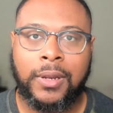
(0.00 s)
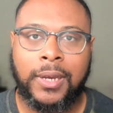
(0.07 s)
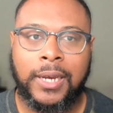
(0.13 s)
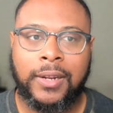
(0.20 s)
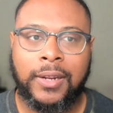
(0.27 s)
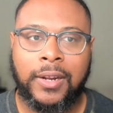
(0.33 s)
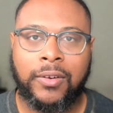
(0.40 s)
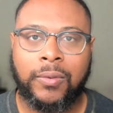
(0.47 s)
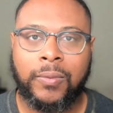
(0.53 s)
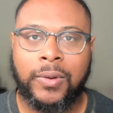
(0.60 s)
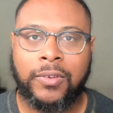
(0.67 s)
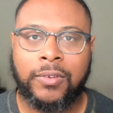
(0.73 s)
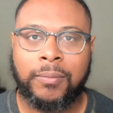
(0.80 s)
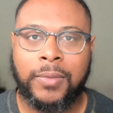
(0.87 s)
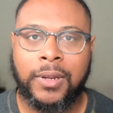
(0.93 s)
I did have to
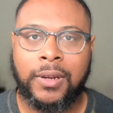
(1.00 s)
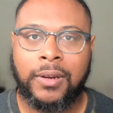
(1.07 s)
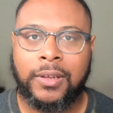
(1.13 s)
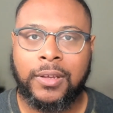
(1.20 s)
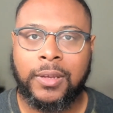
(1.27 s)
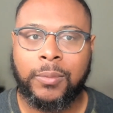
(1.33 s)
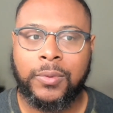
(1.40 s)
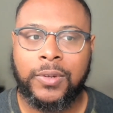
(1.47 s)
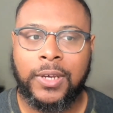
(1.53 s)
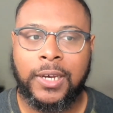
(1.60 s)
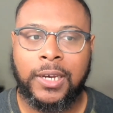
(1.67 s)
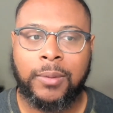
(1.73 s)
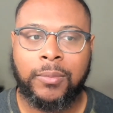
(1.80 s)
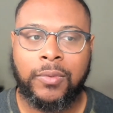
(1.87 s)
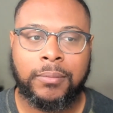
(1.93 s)
resubmit it a couple of
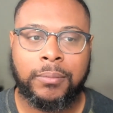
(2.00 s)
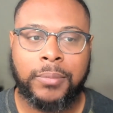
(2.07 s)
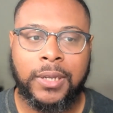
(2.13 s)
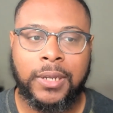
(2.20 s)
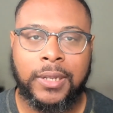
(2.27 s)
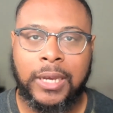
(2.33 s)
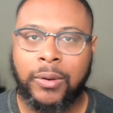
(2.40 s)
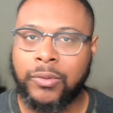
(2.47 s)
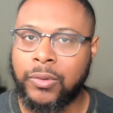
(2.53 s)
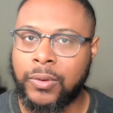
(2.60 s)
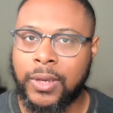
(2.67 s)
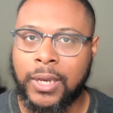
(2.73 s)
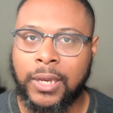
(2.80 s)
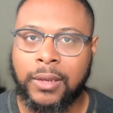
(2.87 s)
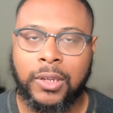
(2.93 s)
times, but that was
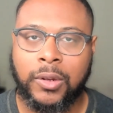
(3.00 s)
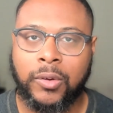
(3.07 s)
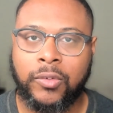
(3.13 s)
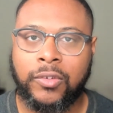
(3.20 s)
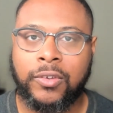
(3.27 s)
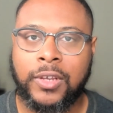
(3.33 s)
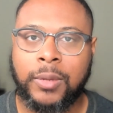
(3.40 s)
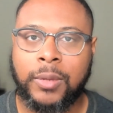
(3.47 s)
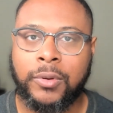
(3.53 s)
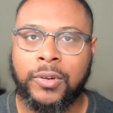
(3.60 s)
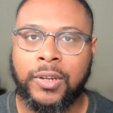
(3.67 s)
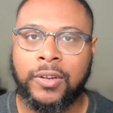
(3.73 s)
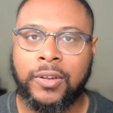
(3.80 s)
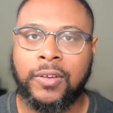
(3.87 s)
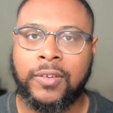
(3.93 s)
okay. There's just a couple of
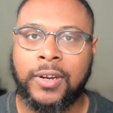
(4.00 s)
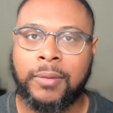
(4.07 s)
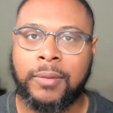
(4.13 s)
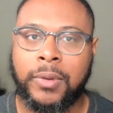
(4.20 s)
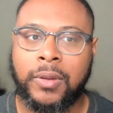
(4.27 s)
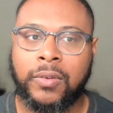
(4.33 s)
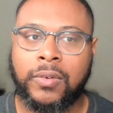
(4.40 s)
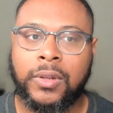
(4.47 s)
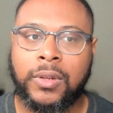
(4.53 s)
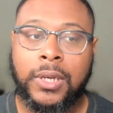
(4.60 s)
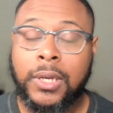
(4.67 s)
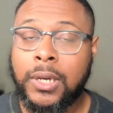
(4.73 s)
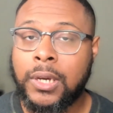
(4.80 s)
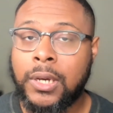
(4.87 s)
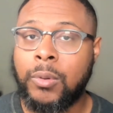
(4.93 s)
details that I missed,
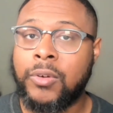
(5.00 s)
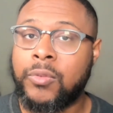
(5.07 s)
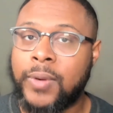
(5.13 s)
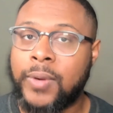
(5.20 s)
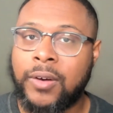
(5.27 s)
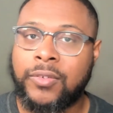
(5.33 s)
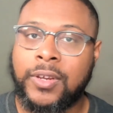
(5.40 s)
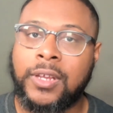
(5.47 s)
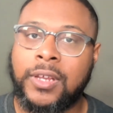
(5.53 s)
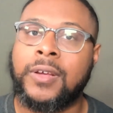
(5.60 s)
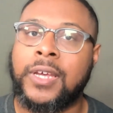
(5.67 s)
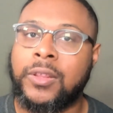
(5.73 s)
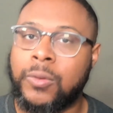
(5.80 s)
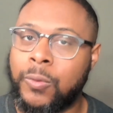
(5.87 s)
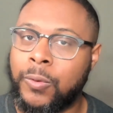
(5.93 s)
which is why I would say look
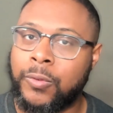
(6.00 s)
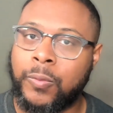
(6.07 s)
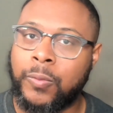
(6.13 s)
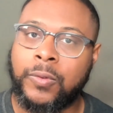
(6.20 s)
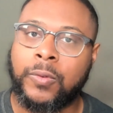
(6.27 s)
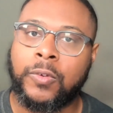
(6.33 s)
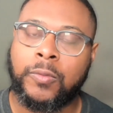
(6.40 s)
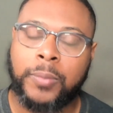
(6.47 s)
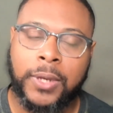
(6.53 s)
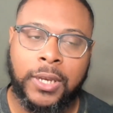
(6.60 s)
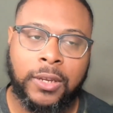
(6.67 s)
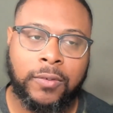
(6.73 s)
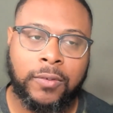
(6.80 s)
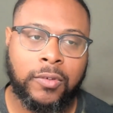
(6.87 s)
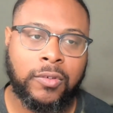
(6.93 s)
at the course resource
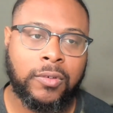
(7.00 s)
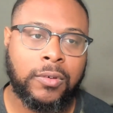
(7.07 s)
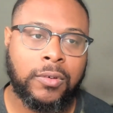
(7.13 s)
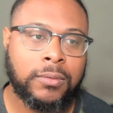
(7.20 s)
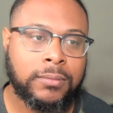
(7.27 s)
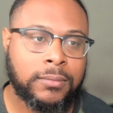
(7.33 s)
page for sure.